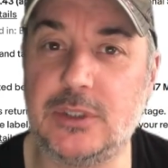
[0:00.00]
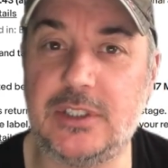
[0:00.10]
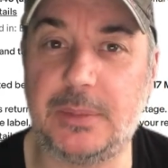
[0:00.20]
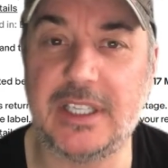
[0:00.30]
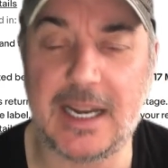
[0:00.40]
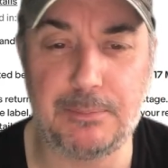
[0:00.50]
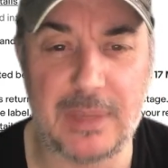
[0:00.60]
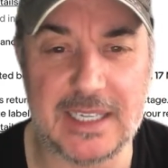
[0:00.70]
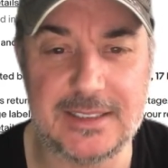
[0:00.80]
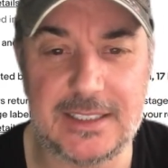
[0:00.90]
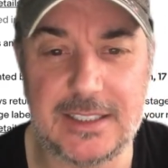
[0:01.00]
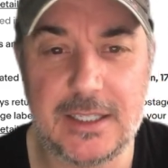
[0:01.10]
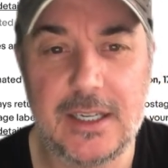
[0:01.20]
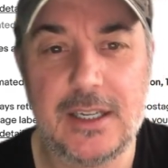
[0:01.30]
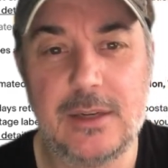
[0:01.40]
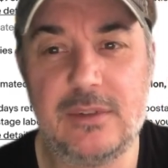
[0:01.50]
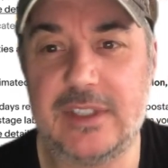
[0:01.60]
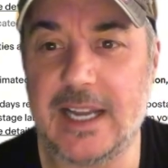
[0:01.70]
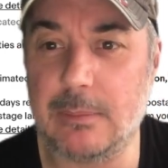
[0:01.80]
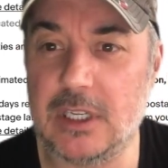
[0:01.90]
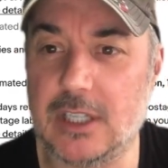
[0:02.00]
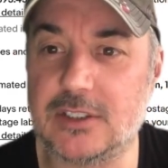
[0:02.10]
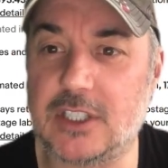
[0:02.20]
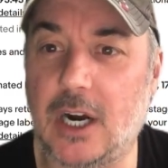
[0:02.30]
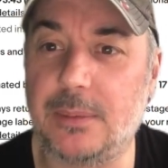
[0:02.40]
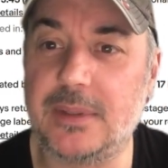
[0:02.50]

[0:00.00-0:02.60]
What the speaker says: It's been hand painted with enamel on top.